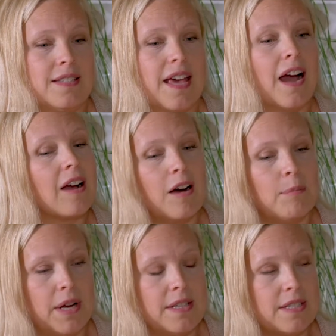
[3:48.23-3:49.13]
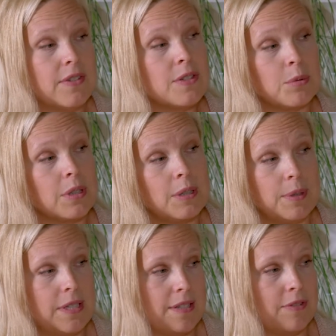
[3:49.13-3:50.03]
is that comprehensive is really,
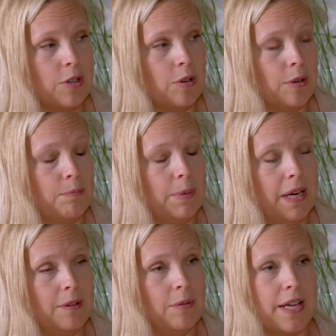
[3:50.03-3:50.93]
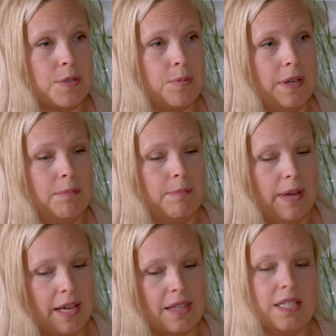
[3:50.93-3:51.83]
really difficult. But as we
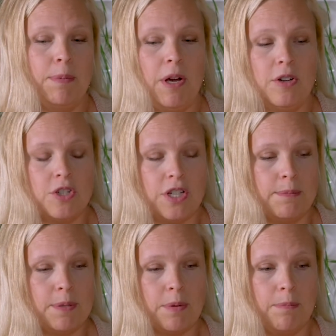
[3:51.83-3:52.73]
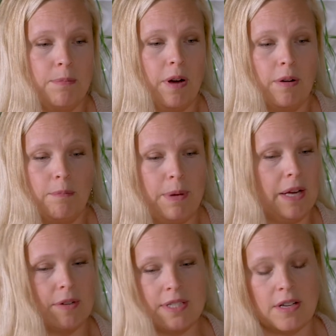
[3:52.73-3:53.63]
make these partnerships with our
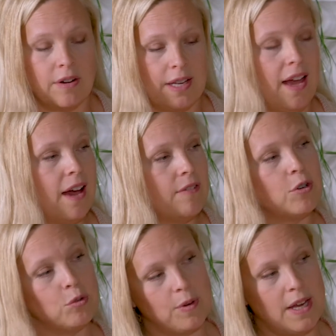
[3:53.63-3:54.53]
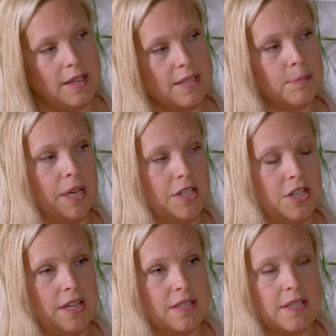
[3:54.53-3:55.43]
bakeries that already have great supply
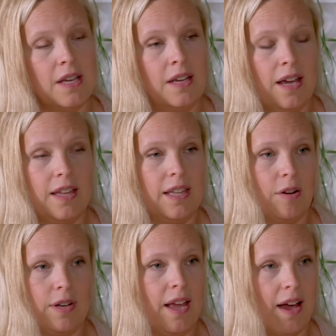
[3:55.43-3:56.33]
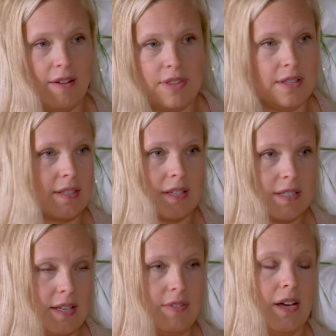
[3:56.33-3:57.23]
chains, and they already have things like
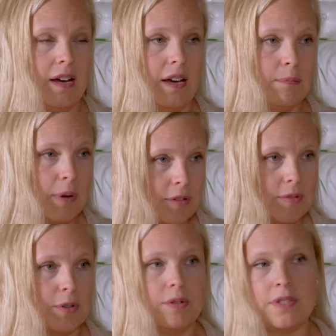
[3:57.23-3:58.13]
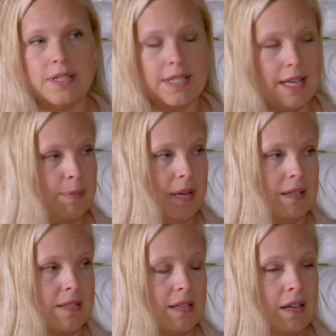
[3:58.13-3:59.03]
stevia and monk fruit and date
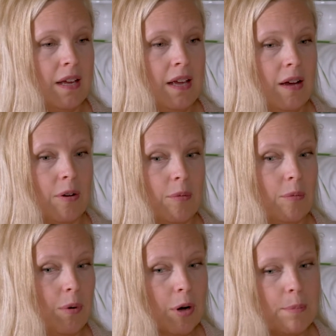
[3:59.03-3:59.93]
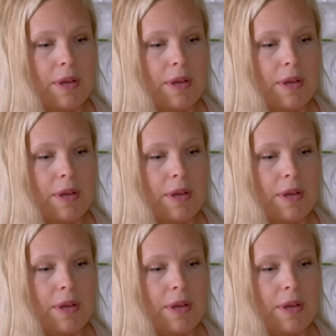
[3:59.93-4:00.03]
paste, we'll